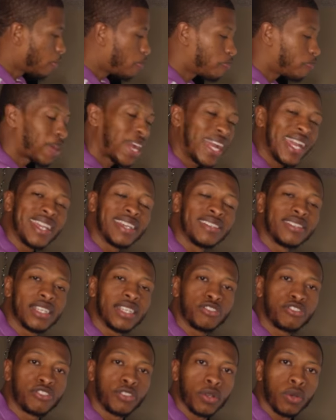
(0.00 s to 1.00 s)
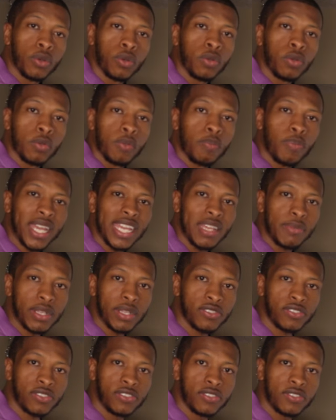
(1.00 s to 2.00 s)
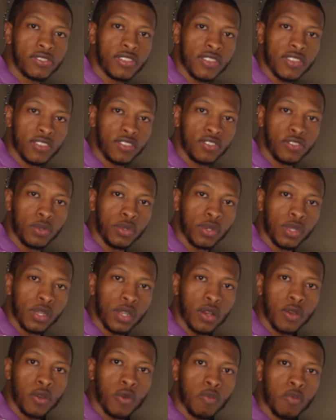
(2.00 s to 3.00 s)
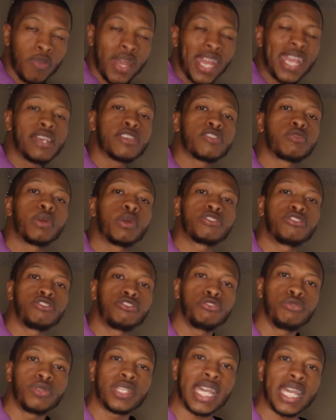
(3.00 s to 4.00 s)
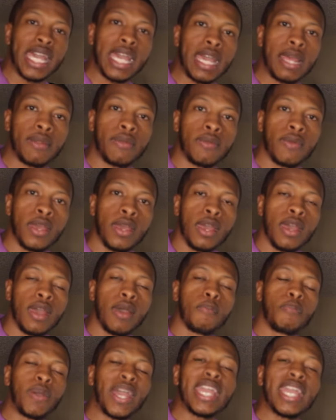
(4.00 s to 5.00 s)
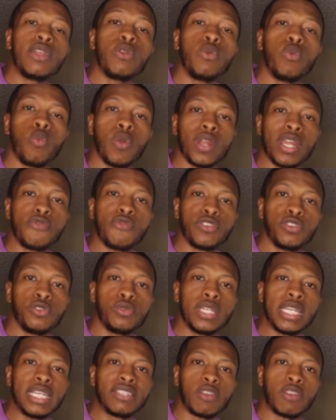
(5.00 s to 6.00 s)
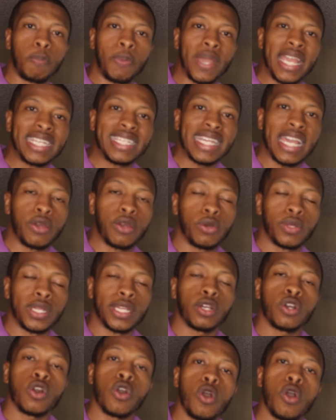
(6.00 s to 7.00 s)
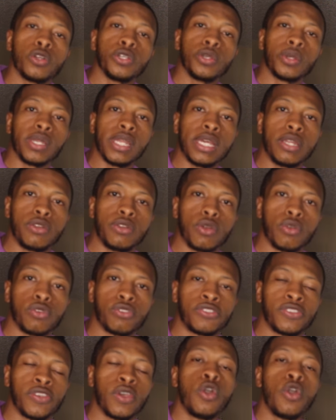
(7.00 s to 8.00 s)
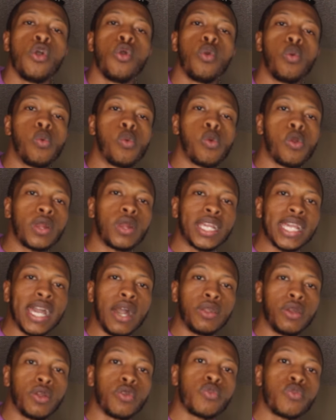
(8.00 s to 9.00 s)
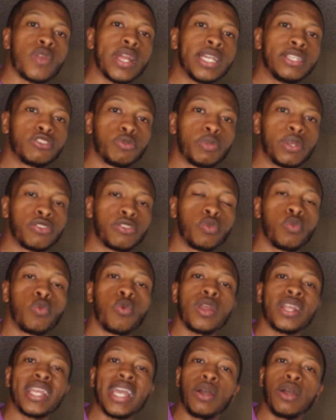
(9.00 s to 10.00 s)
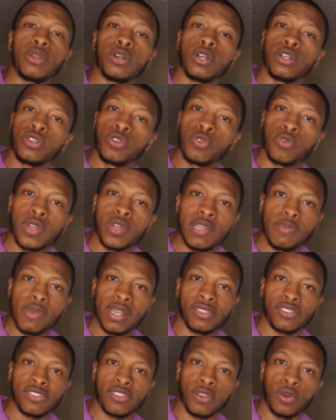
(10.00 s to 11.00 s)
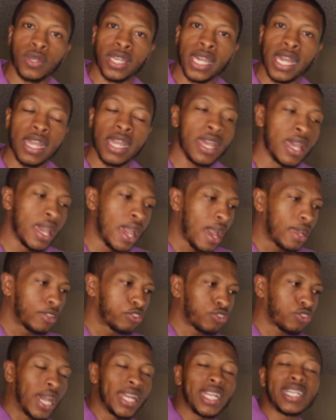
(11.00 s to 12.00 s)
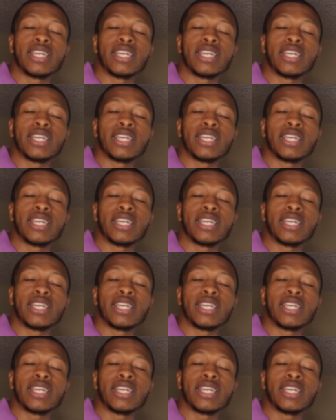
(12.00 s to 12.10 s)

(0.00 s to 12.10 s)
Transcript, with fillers: pay additional payments to the student loan. Pay as much as you can. Pay whatever you need to pay down on it. Call your lenders. Work out arrangements. Work out agreements, okay? Try to